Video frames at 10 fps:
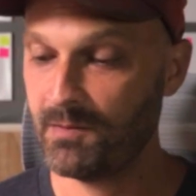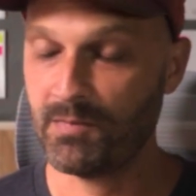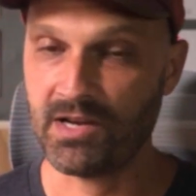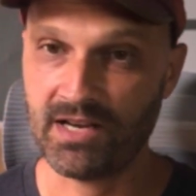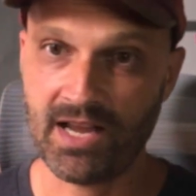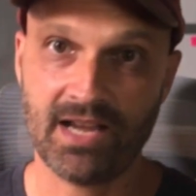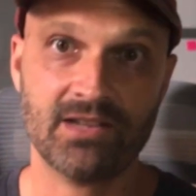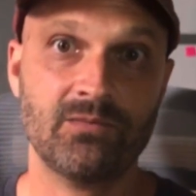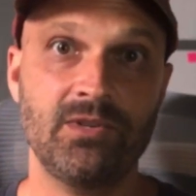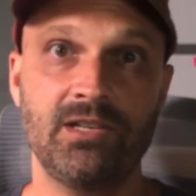But
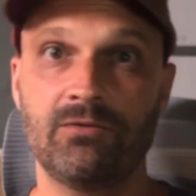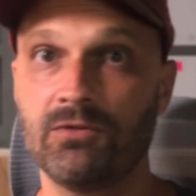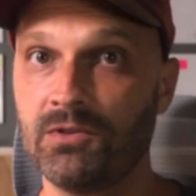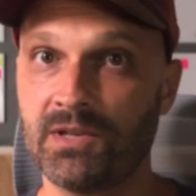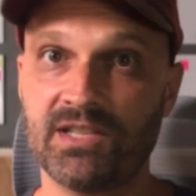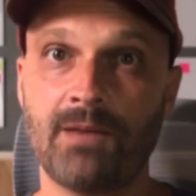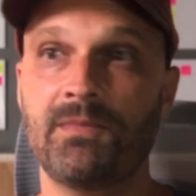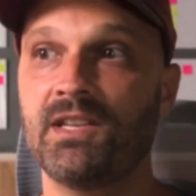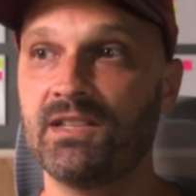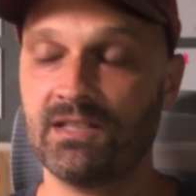as we grew to accept
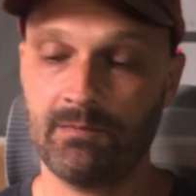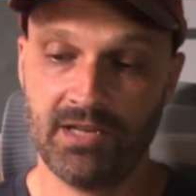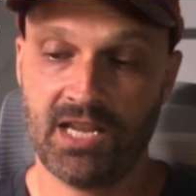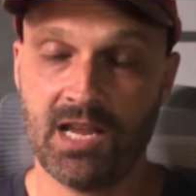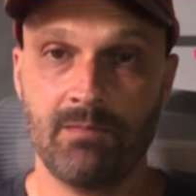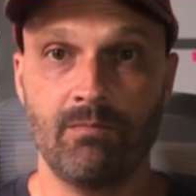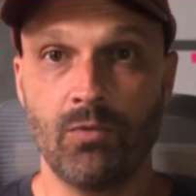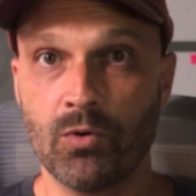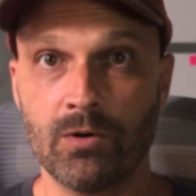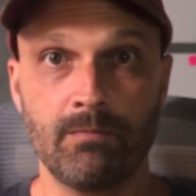this and it became
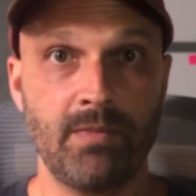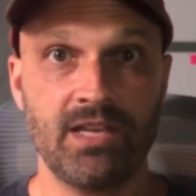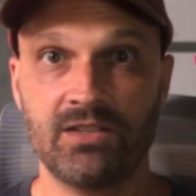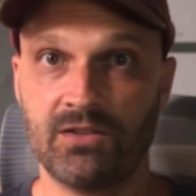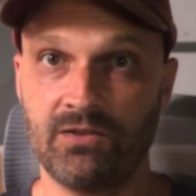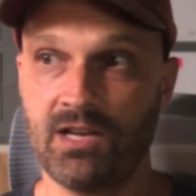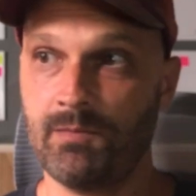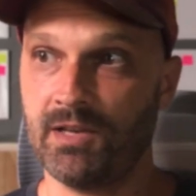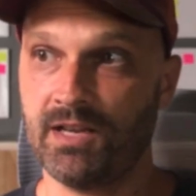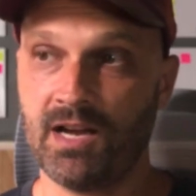more mainstream
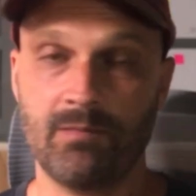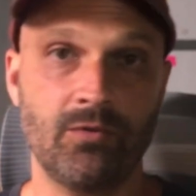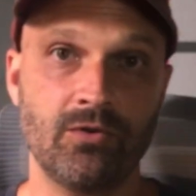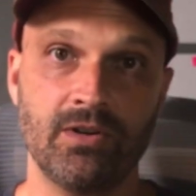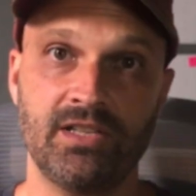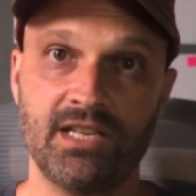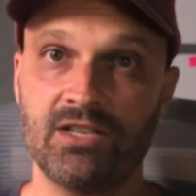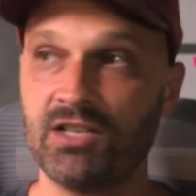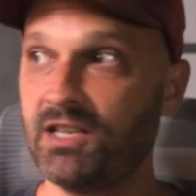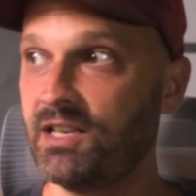and got more
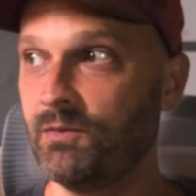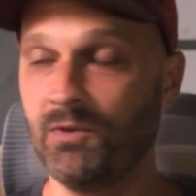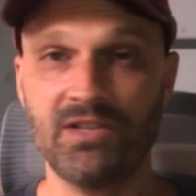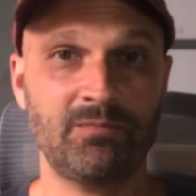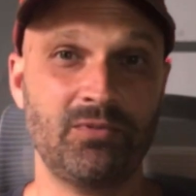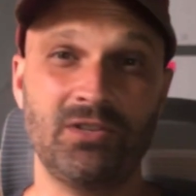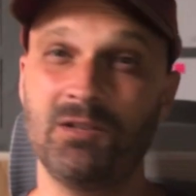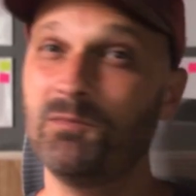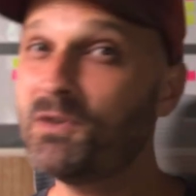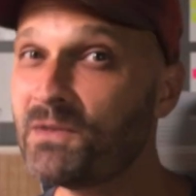attention and was put
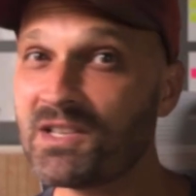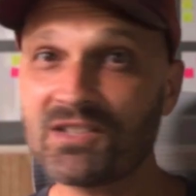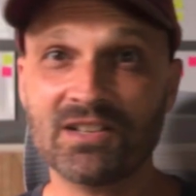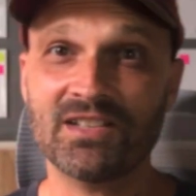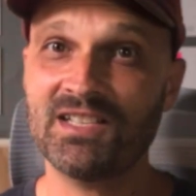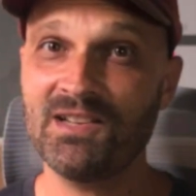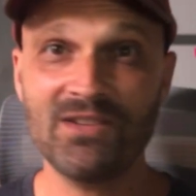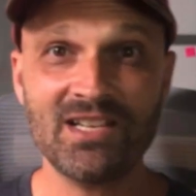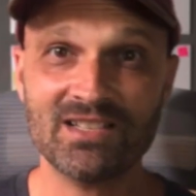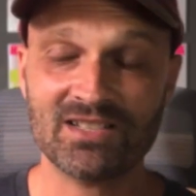in movies and on the
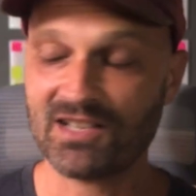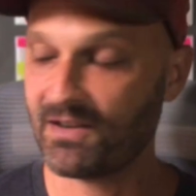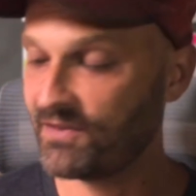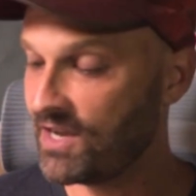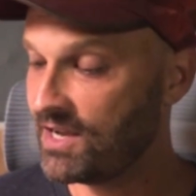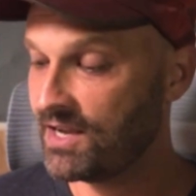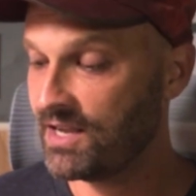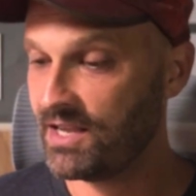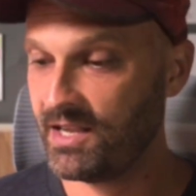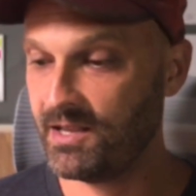TV and stuff,
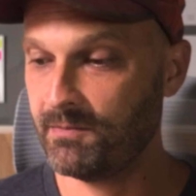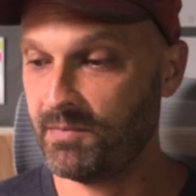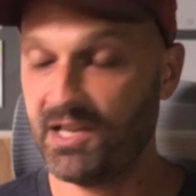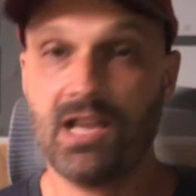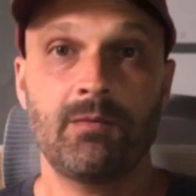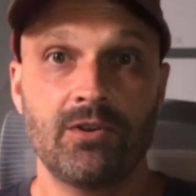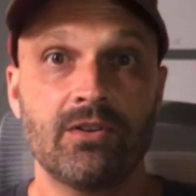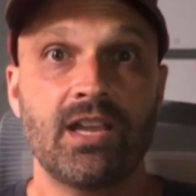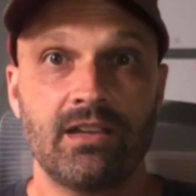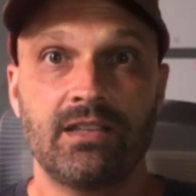it became an
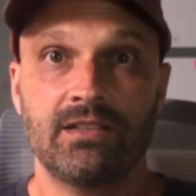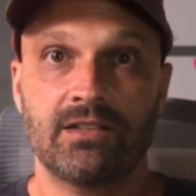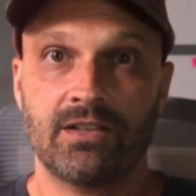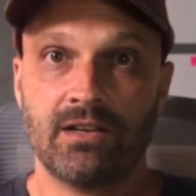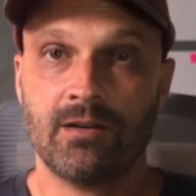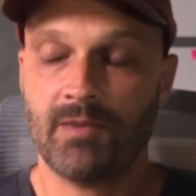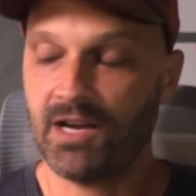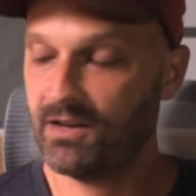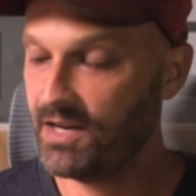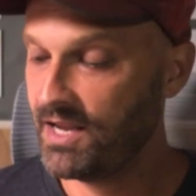okay thing to talk
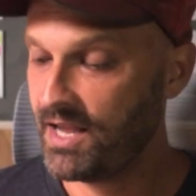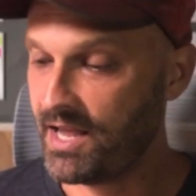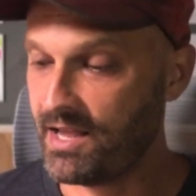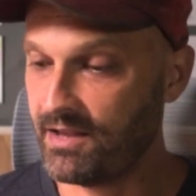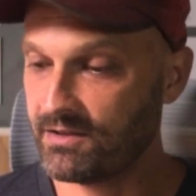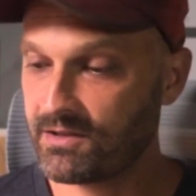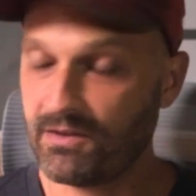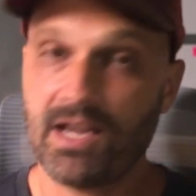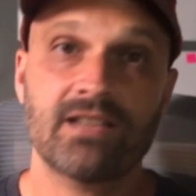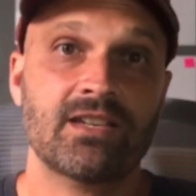about. And so
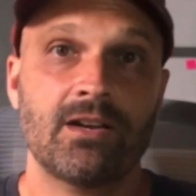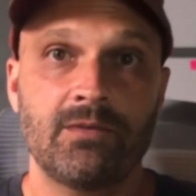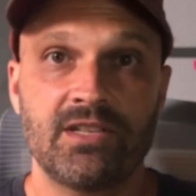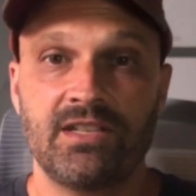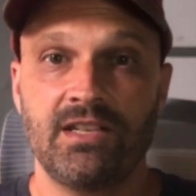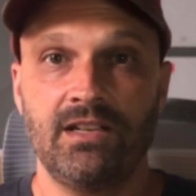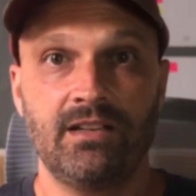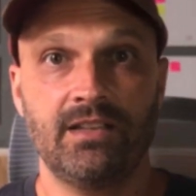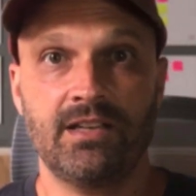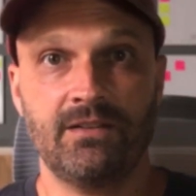that's how we see a
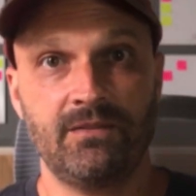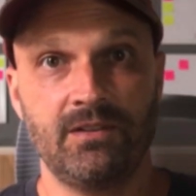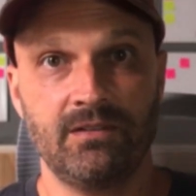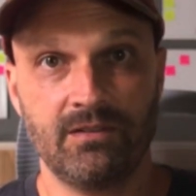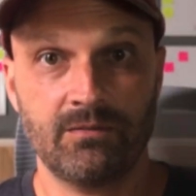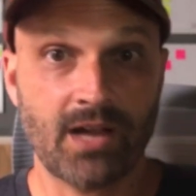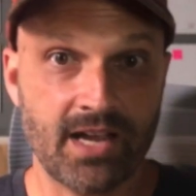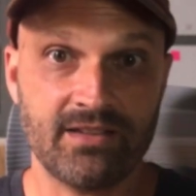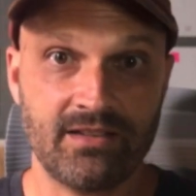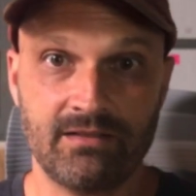lot of the
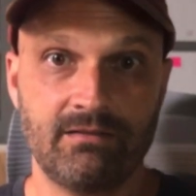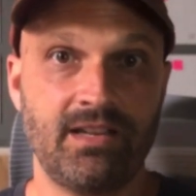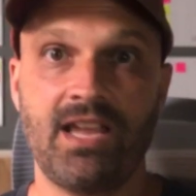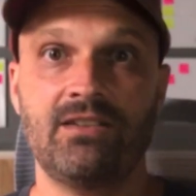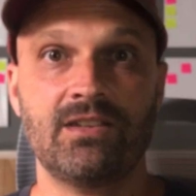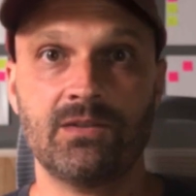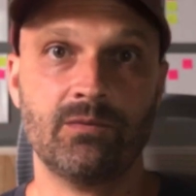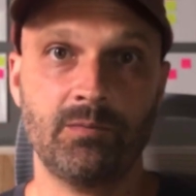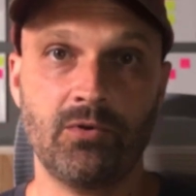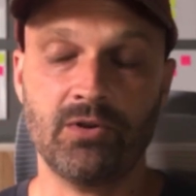rise in cases
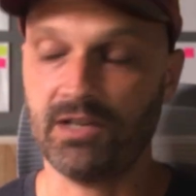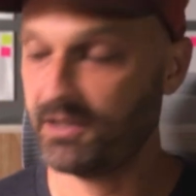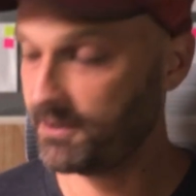reported.